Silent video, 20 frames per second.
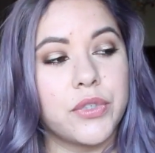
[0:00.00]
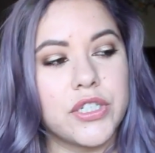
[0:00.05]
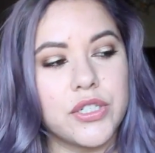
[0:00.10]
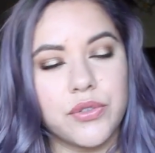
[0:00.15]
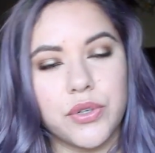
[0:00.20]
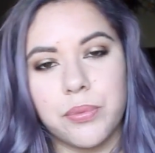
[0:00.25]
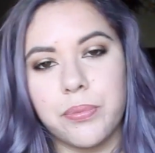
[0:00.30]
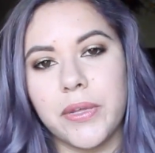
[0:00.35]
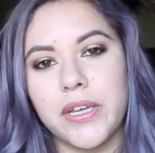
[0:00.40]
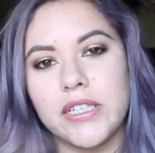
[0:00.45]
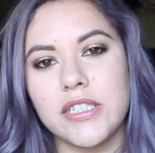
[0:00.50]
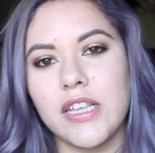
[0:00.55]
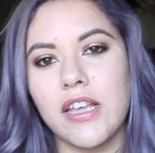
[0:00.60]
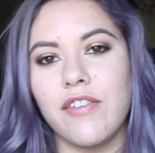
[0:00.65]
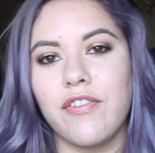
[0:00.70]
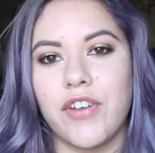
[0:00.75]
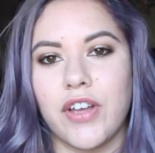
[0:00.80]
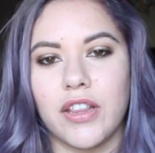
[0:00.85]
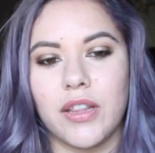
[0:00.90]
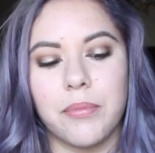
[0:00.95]
Went to replace it,
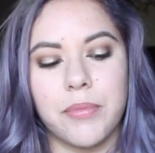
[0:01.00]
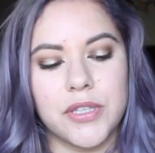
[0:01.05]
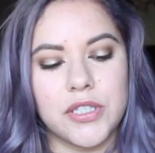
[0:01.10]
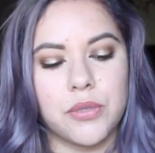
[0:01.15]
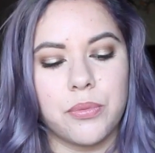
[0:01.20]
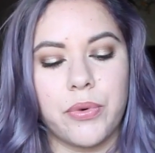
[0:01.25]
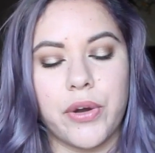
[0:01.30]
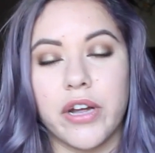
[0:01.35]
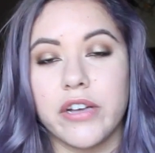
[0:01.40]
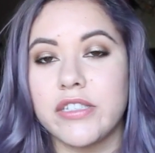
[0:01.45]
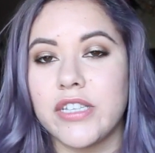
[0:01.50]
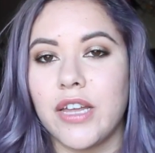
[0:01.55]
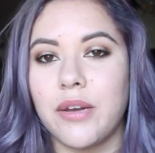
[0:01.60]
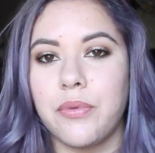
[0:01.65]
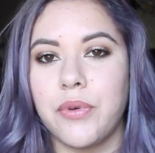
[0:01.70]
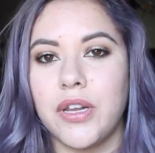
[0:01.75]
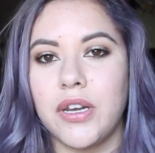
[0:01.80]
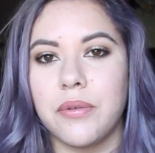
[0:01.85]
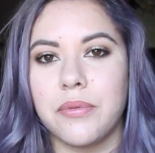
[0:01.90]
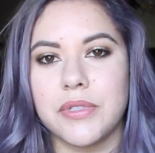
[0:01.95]
I found the benzoyl
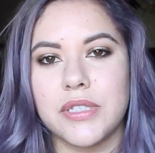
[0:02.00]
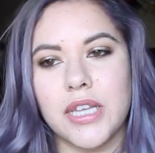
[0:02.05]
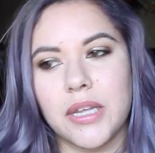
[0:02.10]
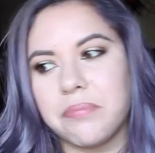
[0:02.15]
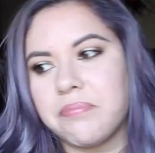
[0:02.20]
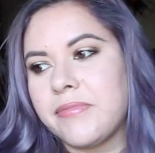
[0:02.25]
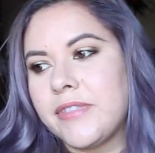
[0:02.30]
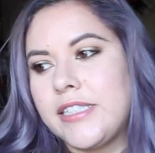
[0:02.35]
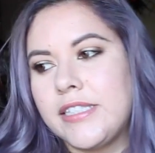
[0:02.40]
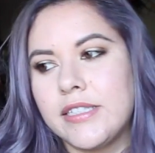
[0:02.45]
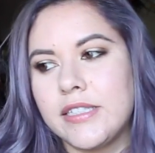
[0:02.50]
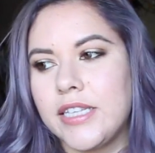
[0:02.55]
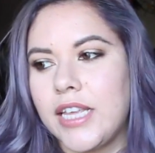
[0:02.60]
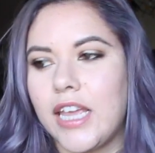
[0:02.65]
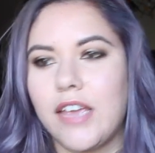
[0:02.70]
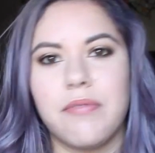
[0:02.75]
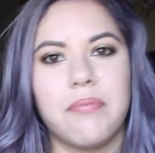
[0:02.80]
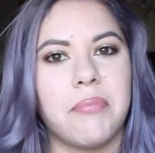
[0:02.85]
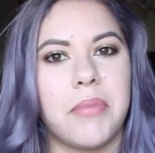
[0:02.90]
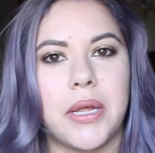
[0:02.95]
peroxide one, and was like,
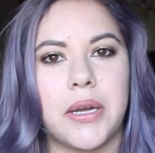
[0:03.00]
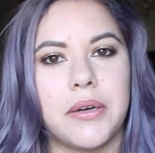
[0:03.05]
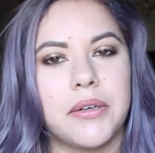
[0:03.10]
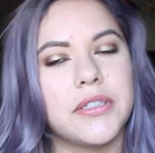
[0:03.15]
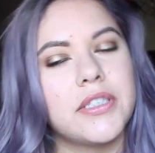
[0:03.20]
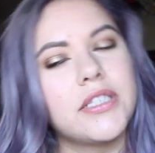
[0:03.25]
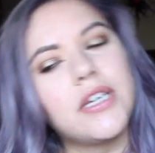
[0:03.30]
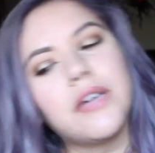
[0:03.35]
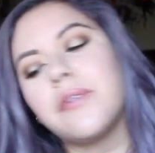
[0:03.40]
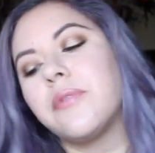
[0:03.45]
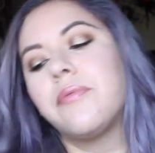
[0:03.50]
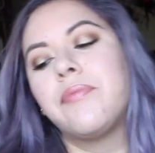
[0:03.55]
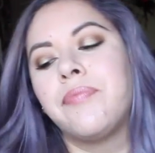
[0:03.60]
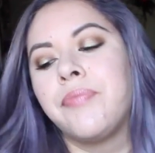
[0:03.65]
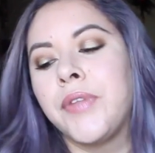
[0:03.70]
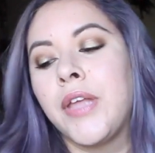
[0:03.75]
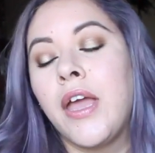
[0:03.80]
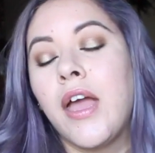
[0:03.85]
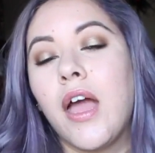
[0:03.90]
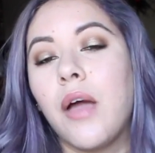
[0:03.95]
even better. So
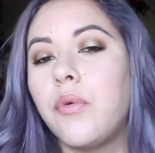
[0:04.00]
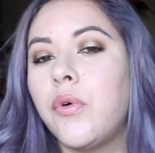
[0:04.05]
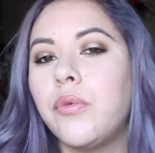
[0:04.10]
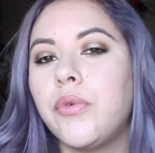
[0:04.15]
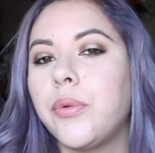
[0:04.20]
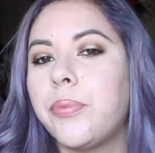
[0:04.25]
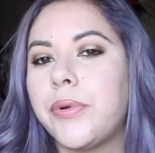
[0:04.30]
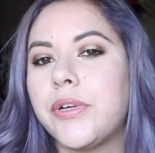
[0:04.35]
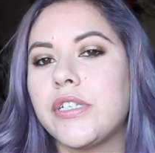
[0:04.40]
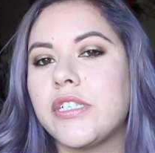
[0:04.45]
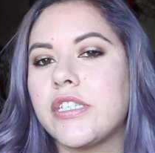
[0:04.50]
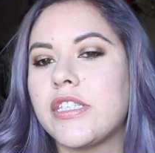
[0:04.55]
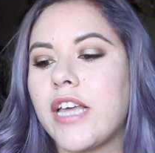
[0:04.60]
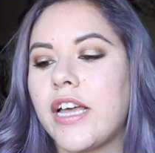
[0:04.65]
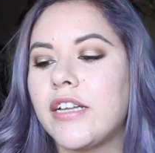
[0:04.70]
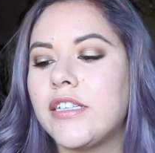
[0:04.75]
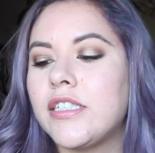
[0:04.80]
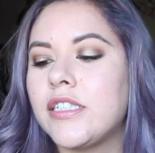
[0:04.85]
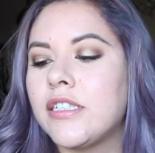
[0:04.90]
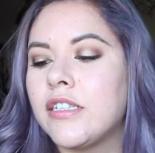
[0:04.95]
won't repurchase
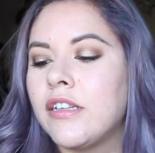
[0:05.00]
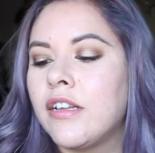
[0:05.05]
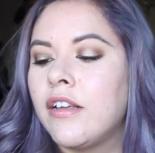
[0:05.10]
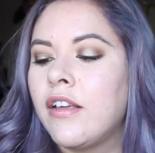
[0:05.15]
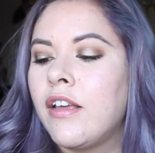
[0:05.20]
that.